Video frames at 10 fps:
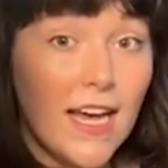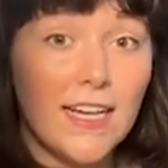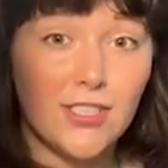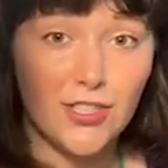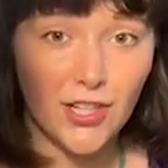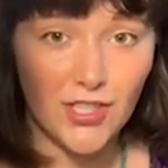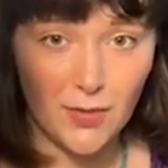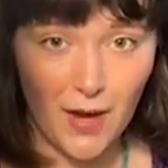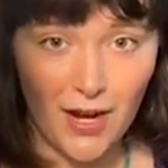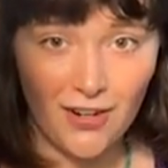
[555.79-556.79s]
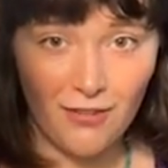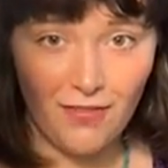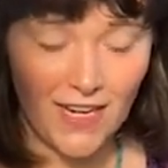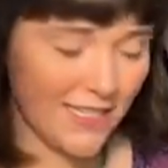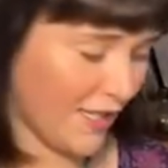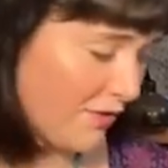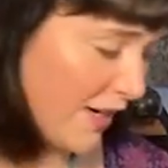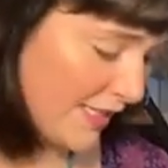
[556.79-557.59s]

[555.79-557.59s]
It's just a matter of finding the right